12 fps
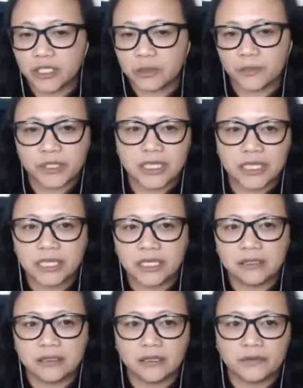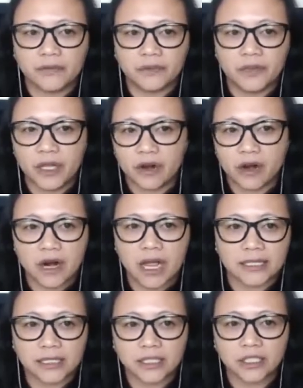proceedings if there are
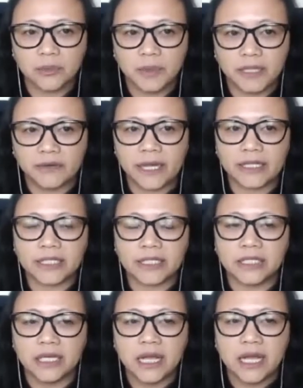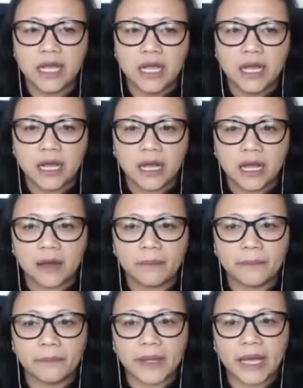assets to be divided,
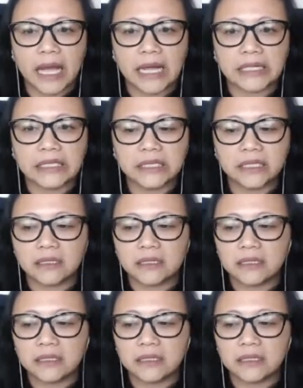and